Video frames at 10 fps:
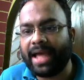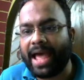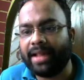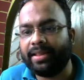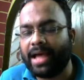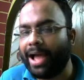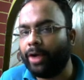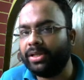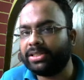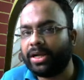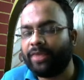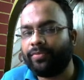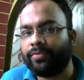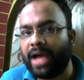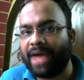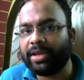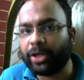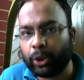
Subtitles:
and I would, instead of having